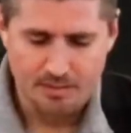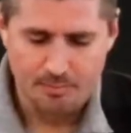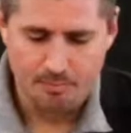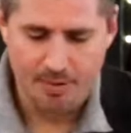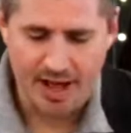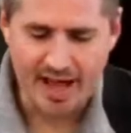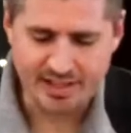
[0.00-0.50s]

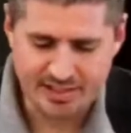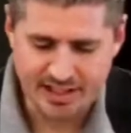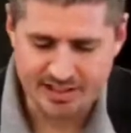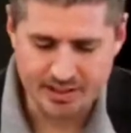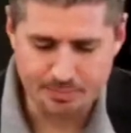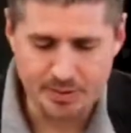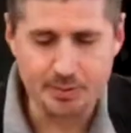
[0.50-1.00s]
back
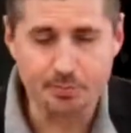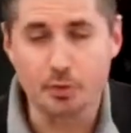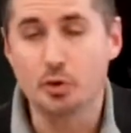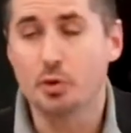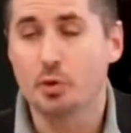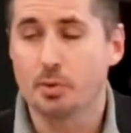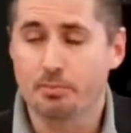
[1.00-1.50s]
then, the people
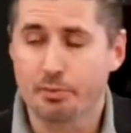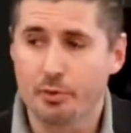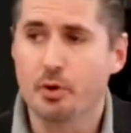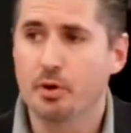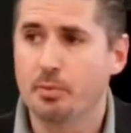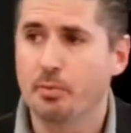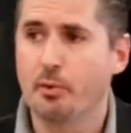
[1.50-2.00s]
who were
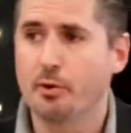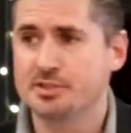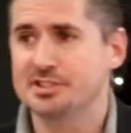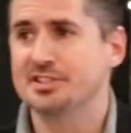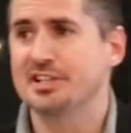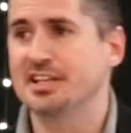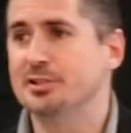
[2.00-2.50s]

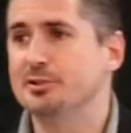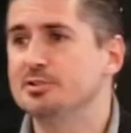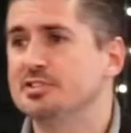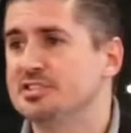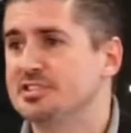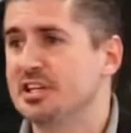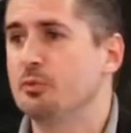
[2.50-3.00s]
pro-abortion, they used
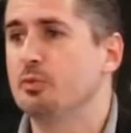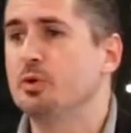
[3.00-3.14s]
to say, we